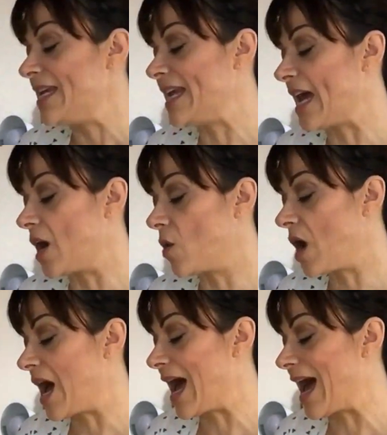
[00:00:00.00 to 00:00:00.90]
Now,
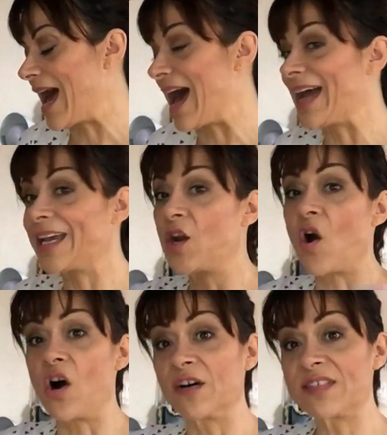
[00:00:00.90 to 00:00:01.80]
I can
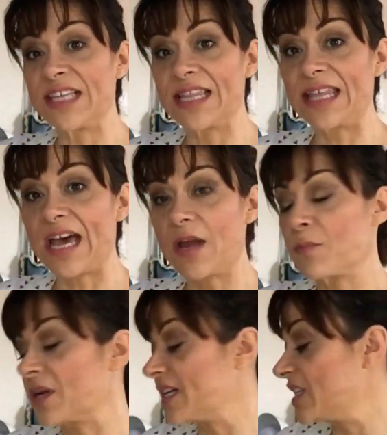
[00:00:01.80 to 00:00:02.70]
offset that,
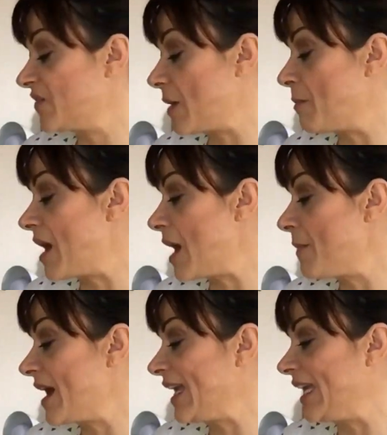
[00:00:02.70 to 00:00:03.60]
because if I buy
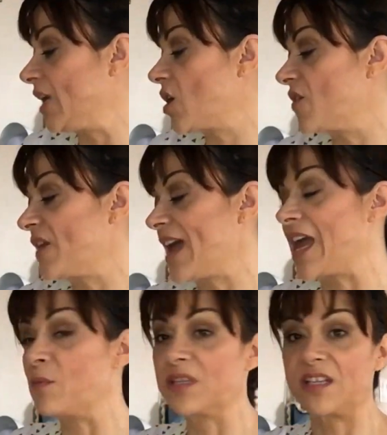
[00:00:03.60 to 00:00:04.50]
my ink off of
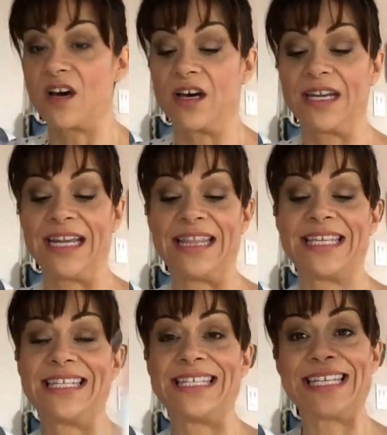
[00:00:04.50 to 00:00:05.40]
Amazon in
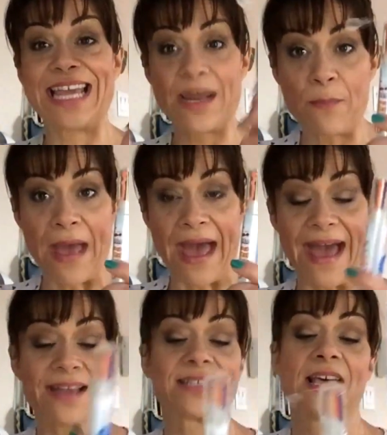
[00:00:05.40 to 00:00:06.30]
the 10
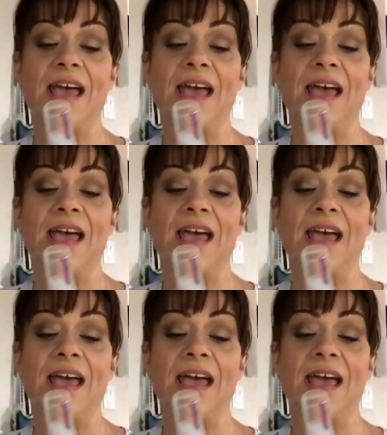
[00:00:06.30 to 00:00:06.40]
packs,